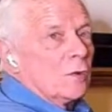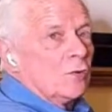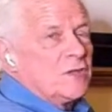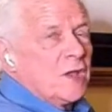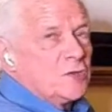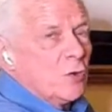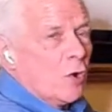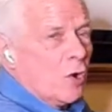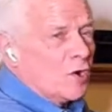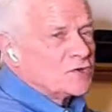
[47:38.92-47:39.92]
Could get you
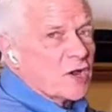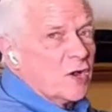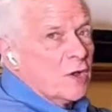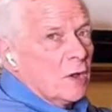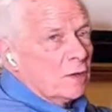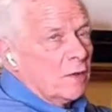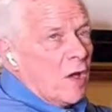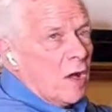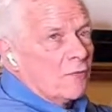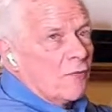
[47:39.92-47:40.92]
hurt
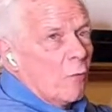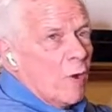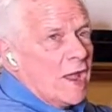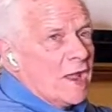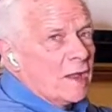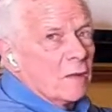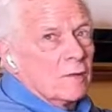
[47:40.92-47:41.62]
along the way,